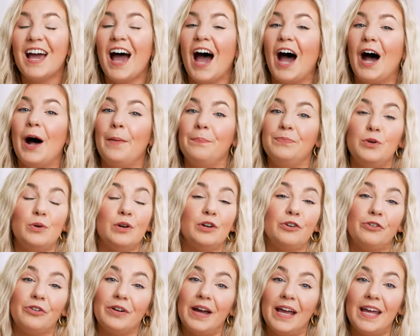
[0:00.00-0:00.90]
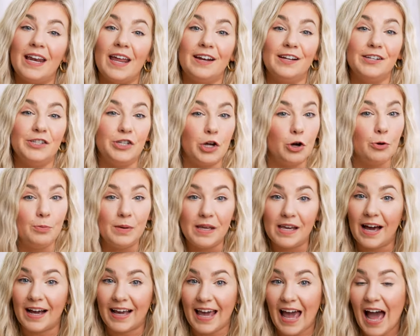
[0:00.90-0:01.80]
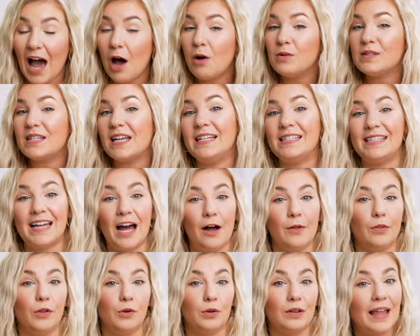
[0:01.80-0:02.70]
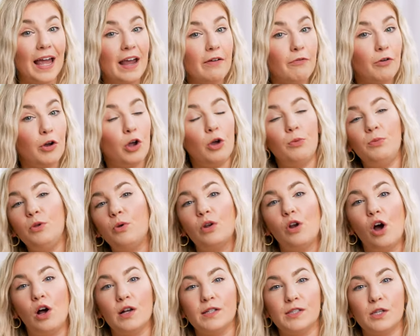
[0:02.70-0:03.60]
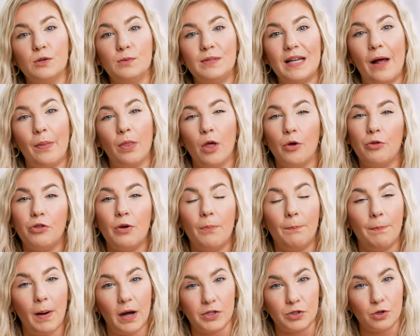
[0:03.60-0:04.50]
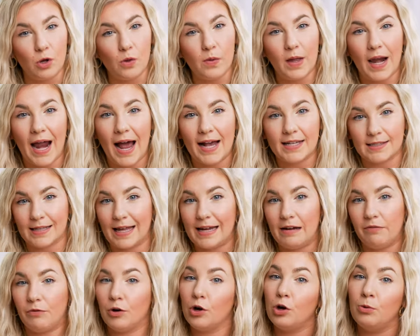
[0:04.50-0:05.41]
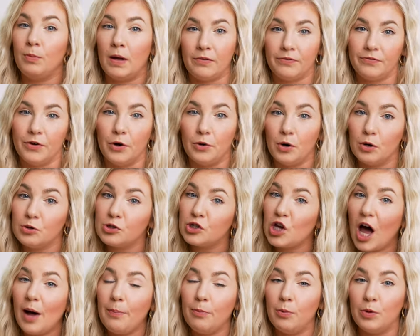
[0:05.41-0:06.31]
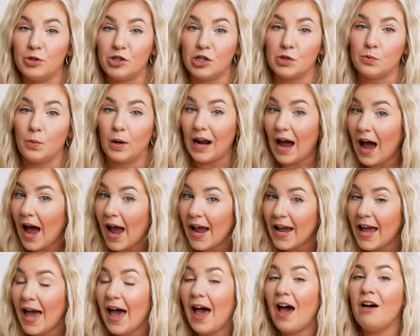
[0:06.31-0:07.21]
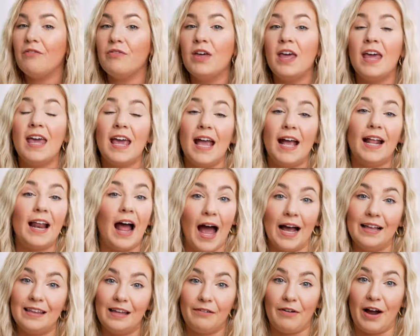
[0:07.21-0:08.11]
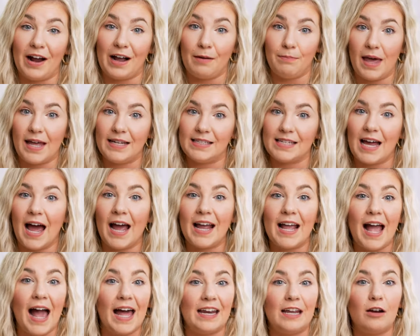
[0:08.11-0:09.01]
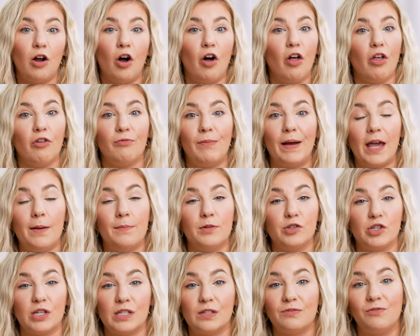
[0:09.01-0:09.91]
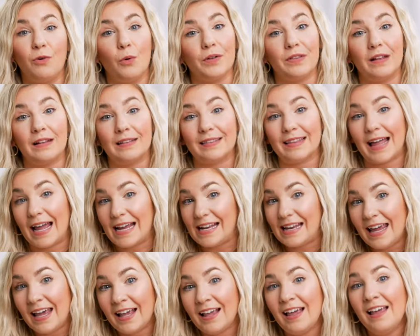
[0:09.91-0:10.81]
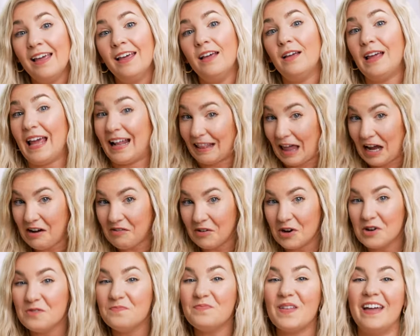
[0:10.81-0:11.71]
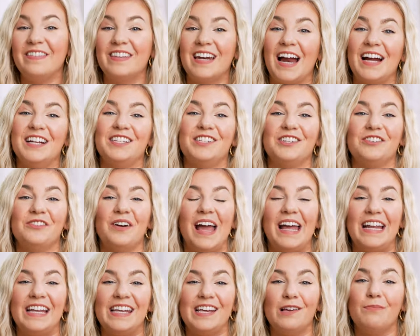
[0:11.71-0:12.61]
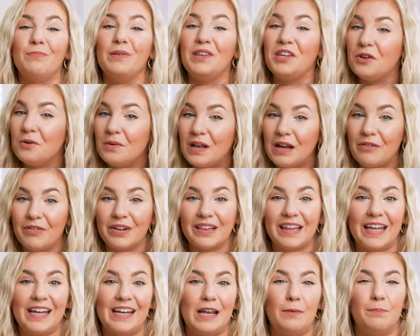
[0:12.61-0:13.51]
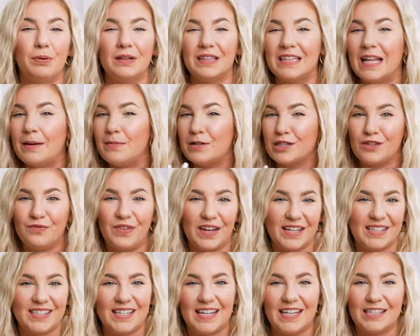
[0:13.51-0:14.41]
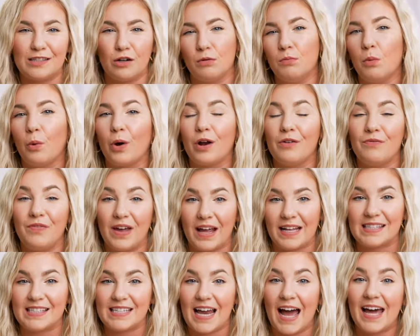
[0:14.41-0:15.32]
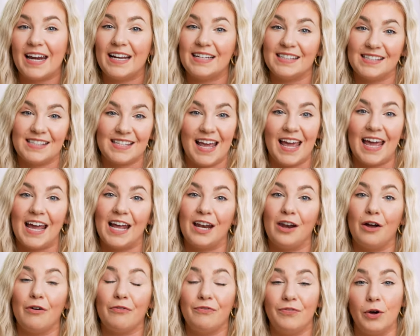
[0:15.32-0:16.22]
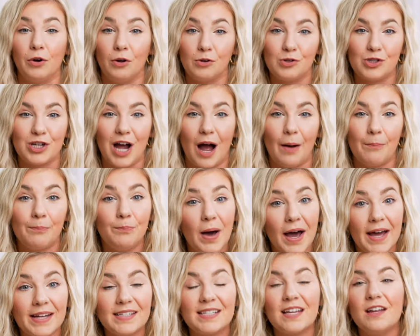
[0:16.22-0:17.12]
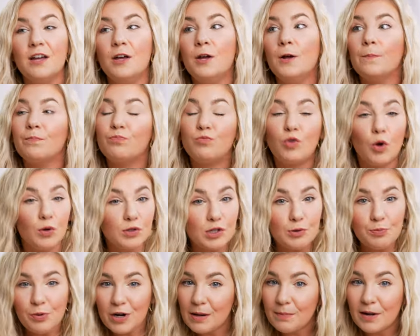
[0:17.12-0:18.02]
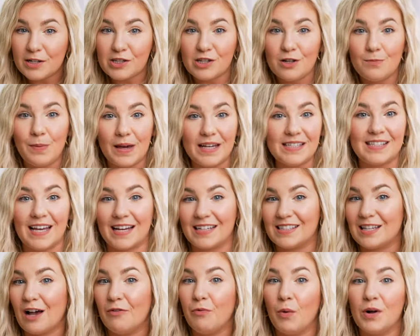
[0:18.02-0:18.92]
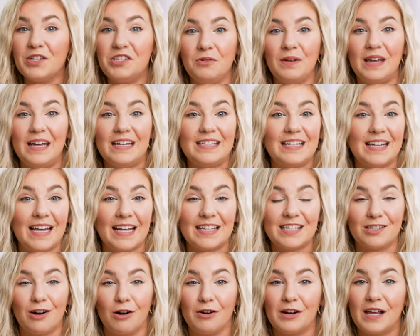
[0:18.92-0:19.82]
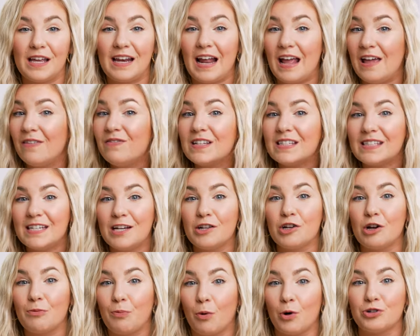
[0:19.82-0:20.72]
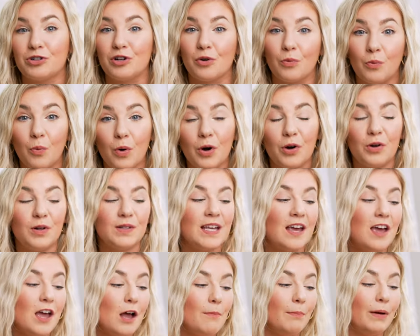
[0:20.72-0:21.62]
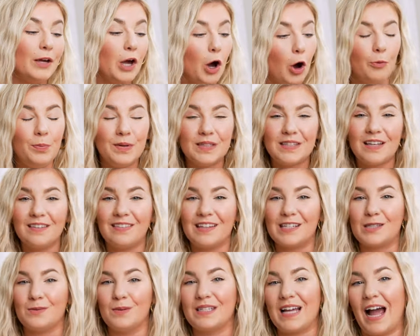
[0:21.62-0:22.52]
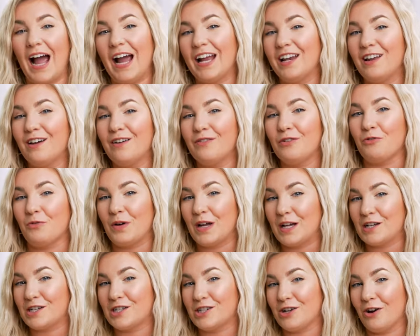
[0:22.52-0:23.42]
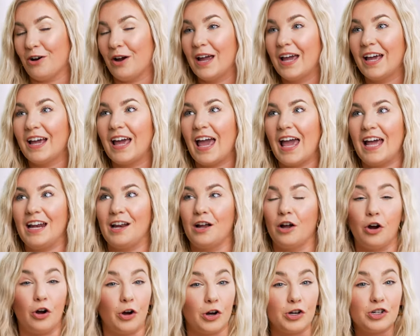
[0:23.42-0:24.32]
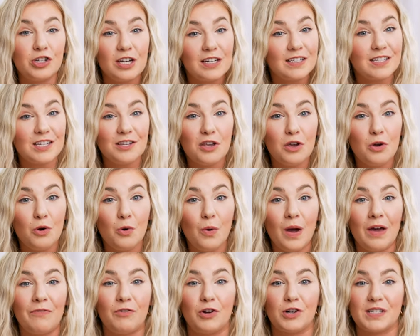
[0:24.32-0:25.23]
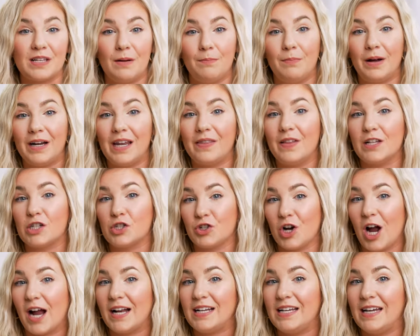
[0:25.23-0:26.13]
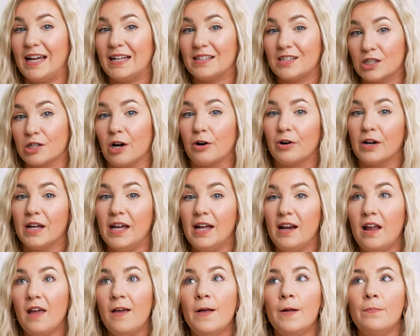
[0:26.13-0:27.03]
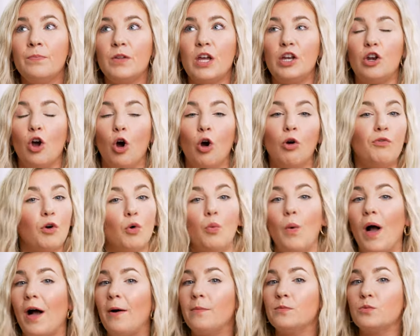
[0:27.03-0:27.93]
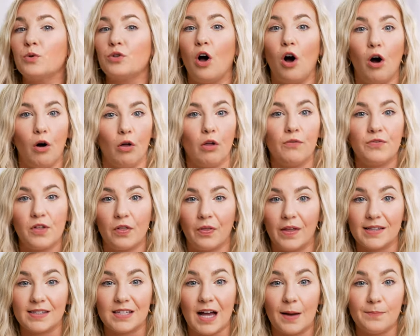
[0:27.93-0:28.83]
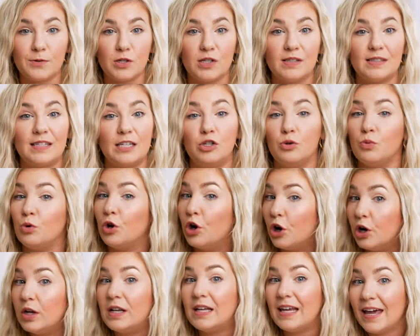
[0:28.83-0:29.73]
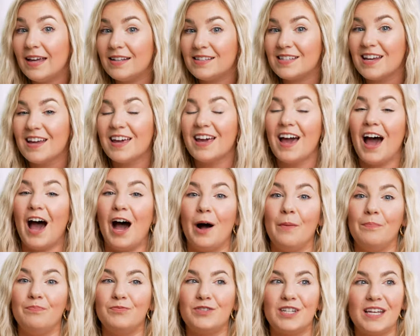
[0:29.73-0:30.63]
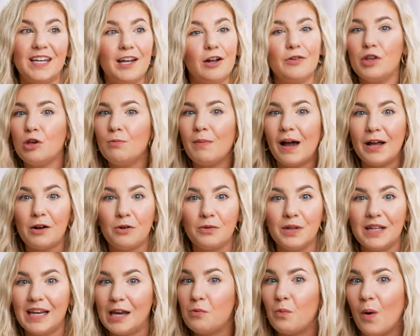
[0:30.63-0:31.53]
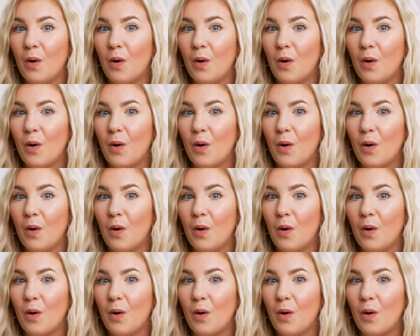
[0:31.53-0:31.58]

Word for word: Um, you can create an Adobe account and download Lightroom. You can also download the bundle that has Lightroom and Photoshop, which is what I have and highly recommend. I edit all of my images for the lighting in Lightroom, and then I do any beauty related blemish fixes or more advanced edits in Photoshop. But those are pretty much the basics of what you need to get started in the senior portrait world. My hope is that this was kind of reassuring and encouraging to you if you're somebody that's trying to get started and overwhelmed with all of the lens options that you could get, um, to hear that you might only need